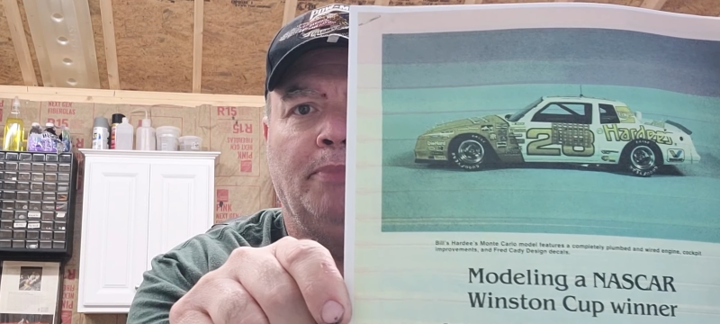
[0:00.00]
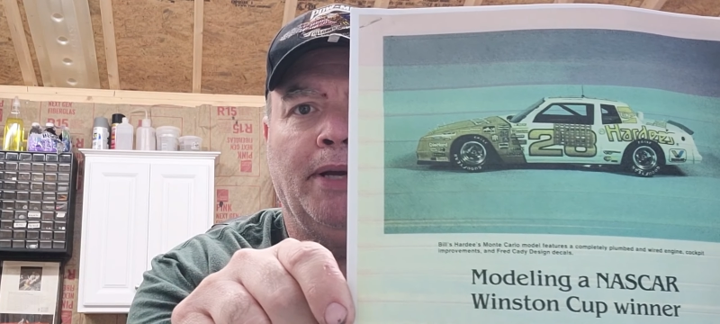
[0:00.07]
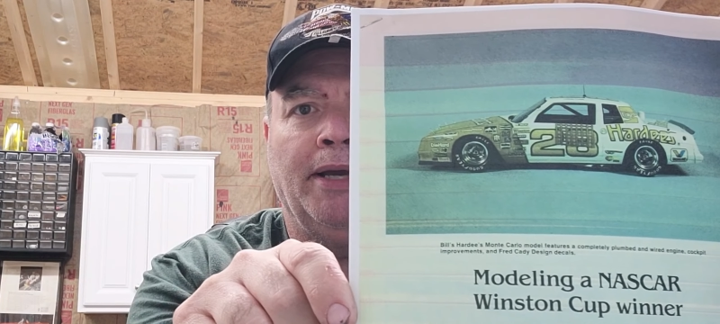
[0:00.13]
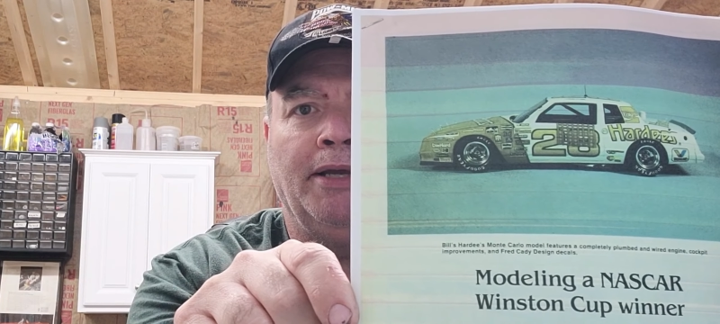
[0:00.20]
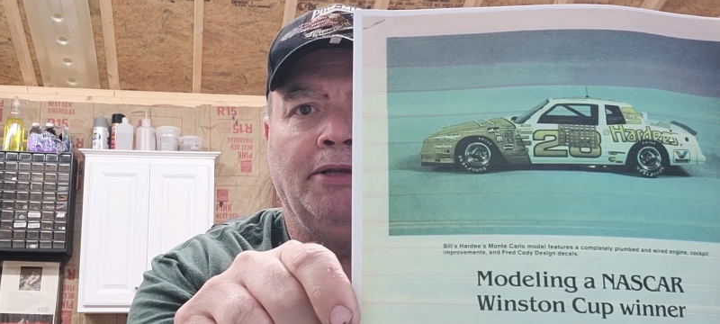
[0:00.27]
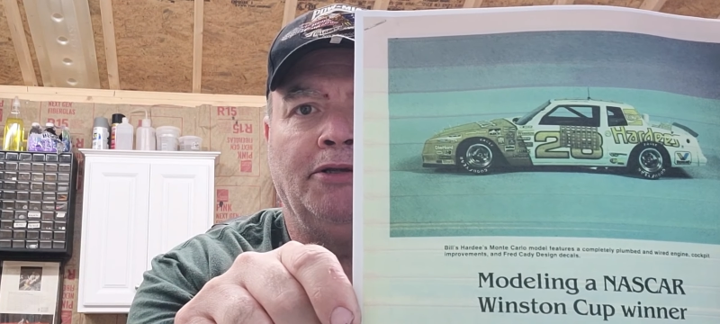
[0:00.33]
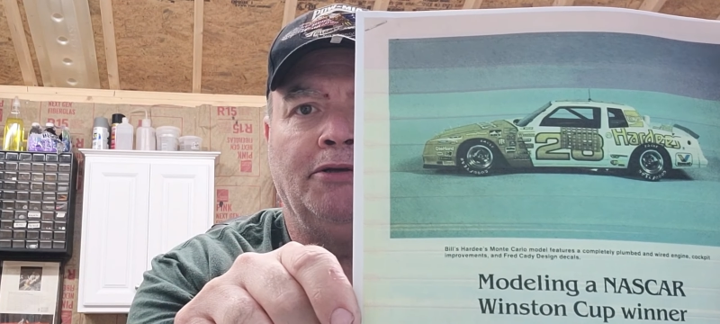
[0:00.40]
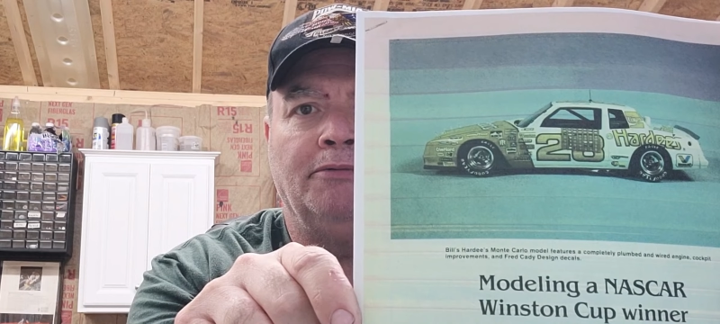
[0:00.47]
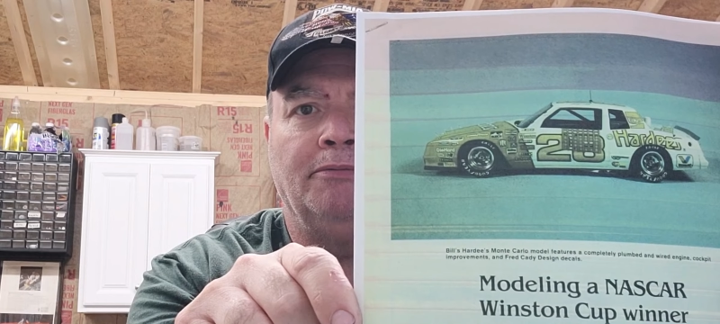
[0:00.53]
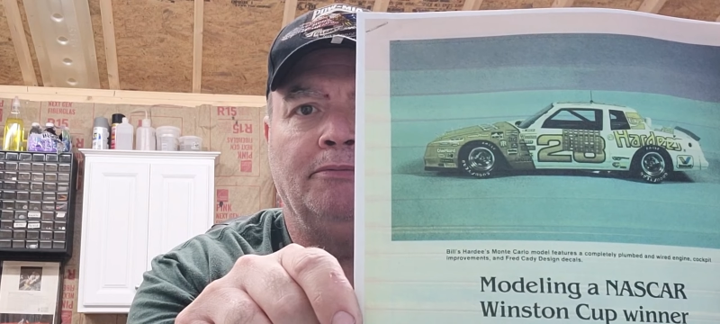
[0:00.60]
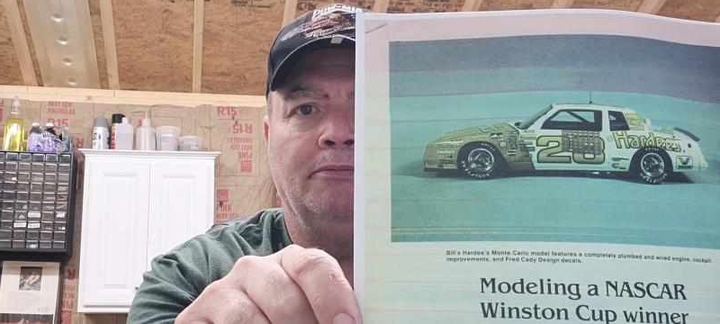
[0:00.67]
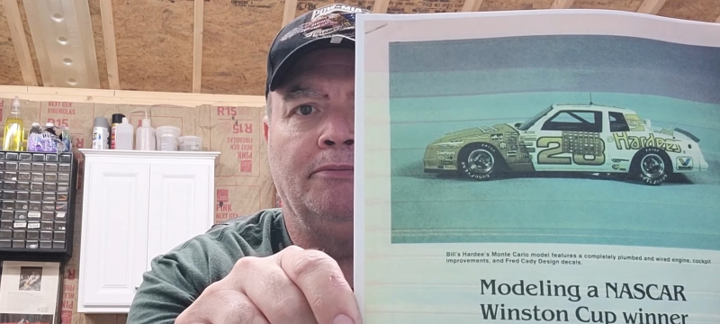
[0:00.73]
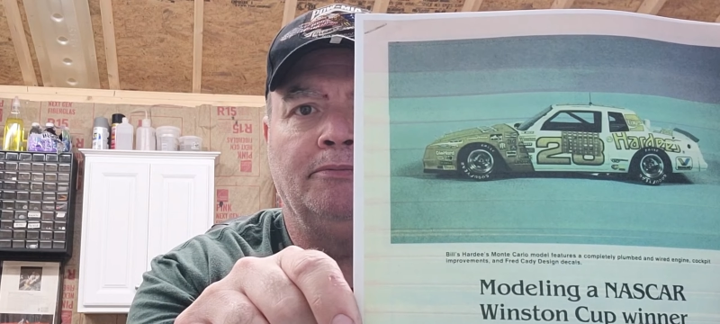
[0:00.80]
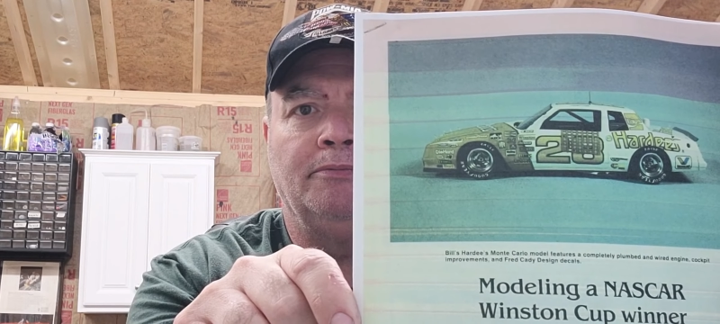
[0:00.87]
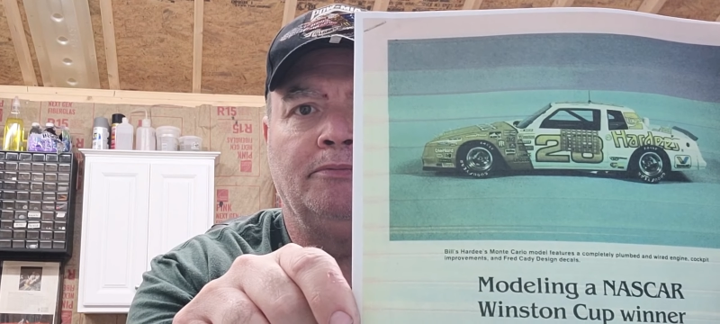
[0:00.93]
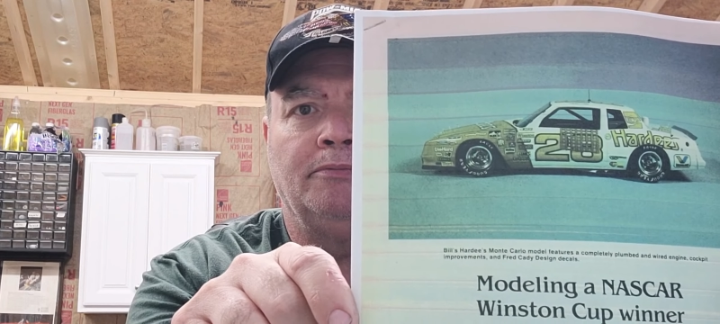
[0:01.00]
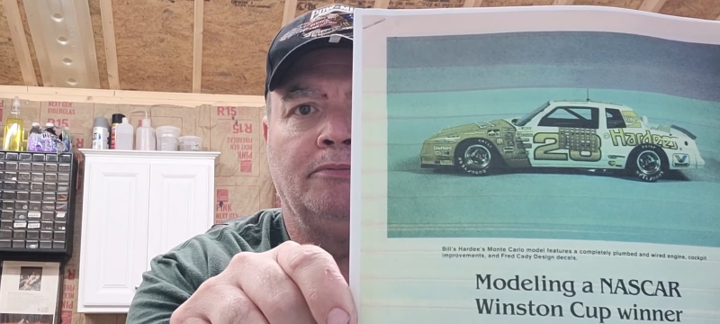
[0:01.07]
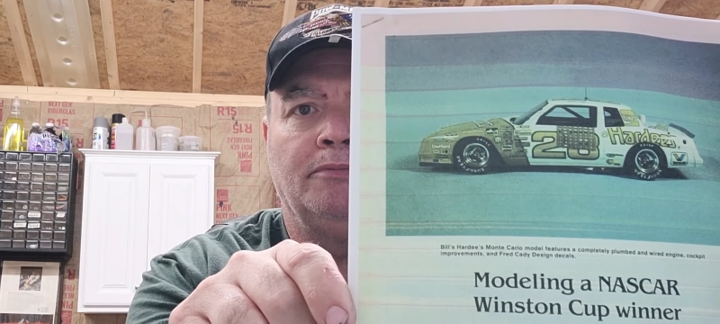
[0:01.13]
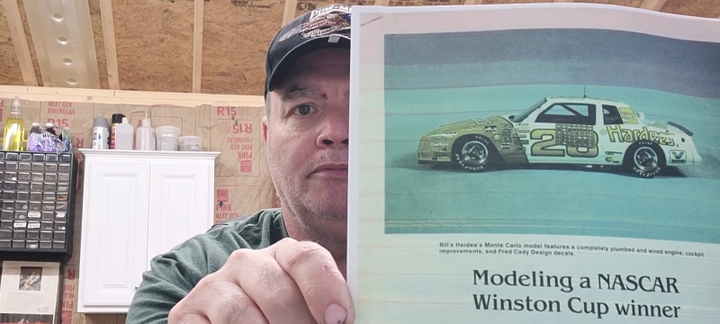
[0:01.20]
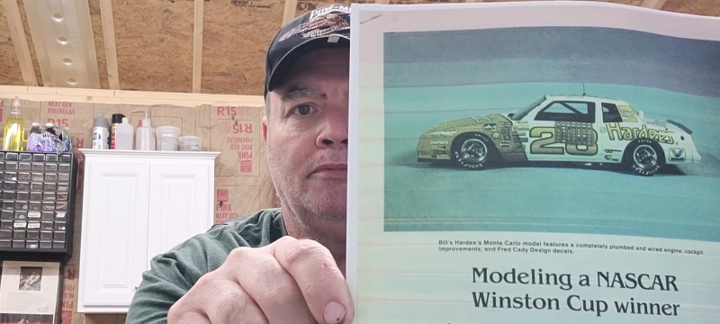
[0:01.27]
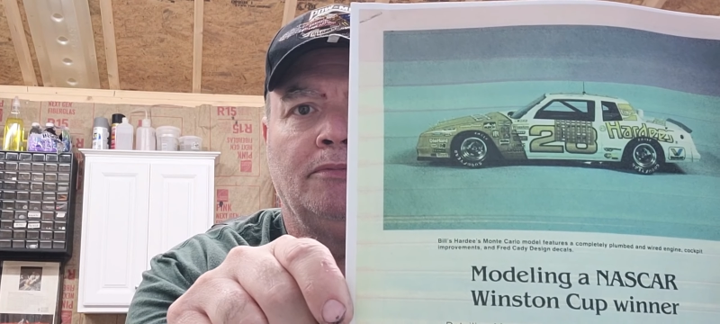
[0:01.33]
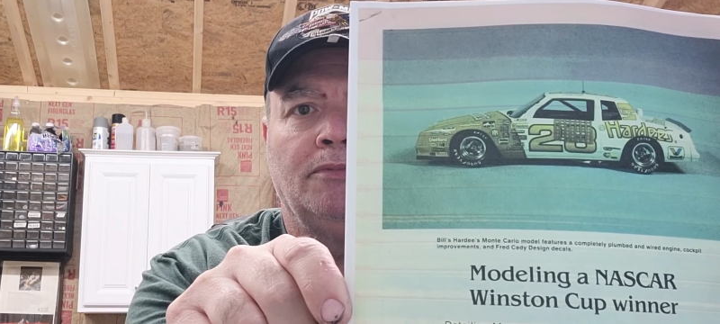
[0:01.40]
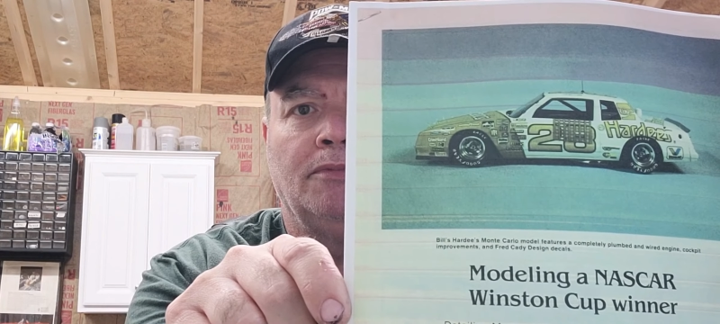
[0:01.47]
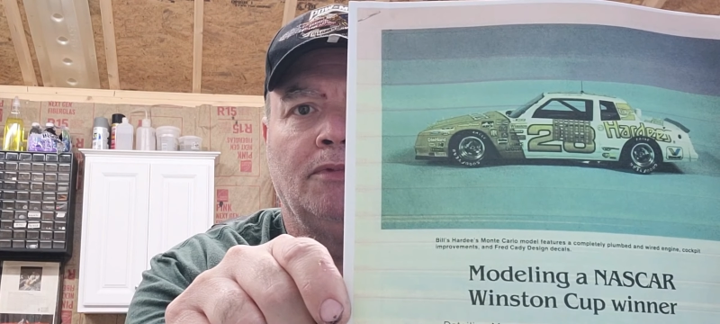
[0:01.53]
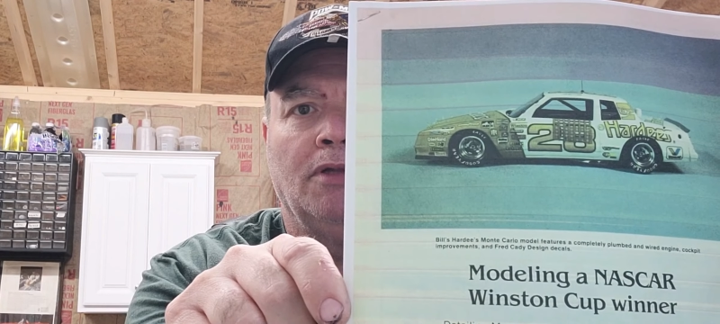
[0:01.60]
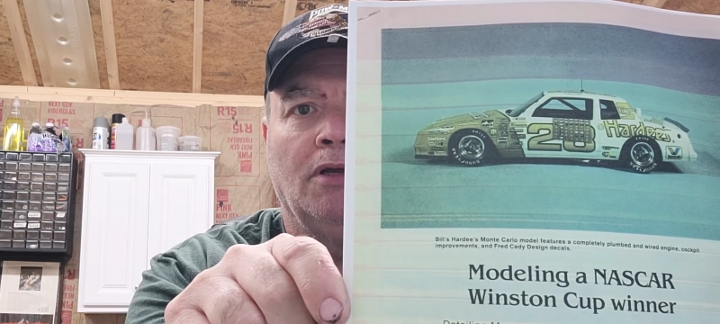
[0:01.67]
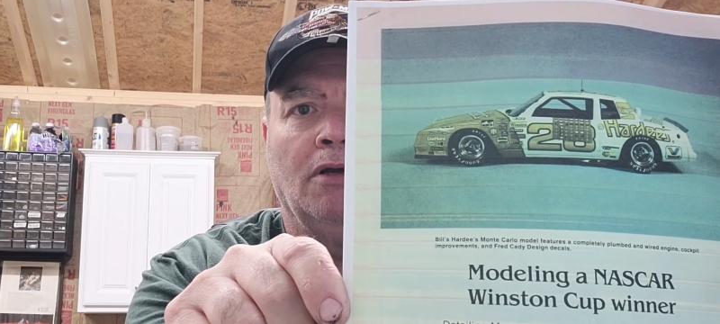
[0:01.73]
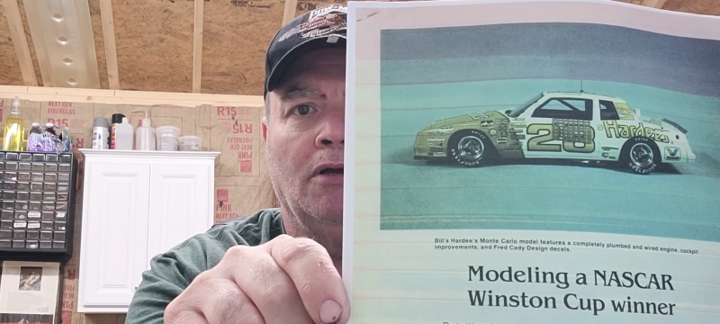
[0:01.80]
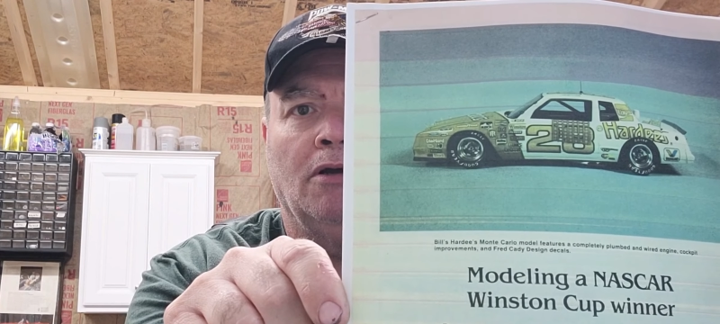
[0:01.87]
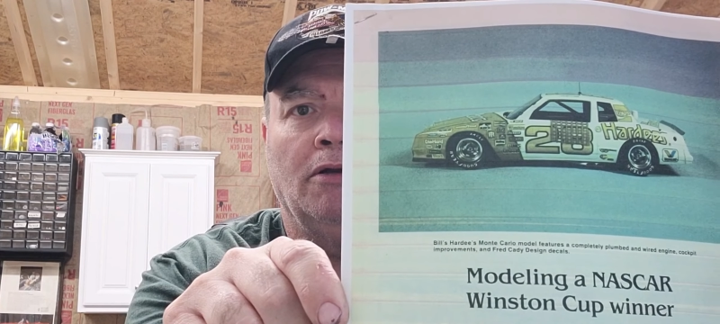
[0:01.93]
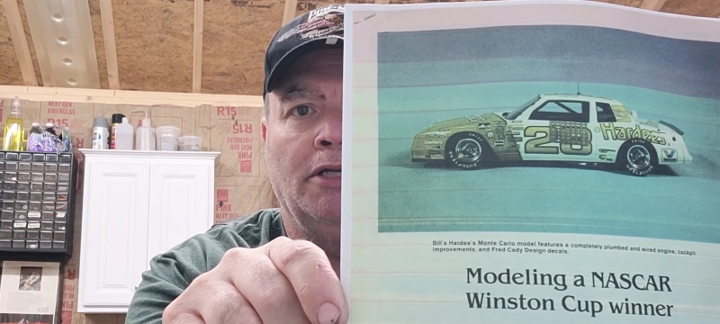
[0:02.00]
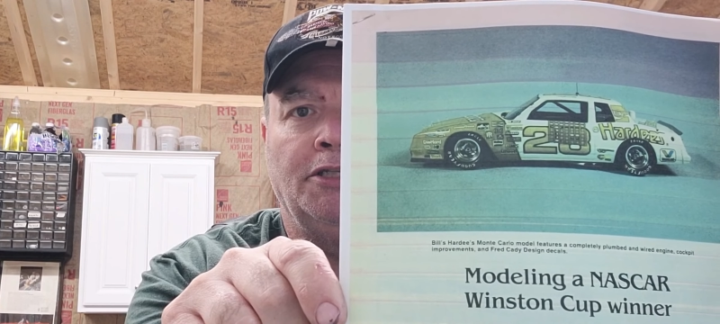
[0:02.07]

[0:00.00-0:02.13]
page, on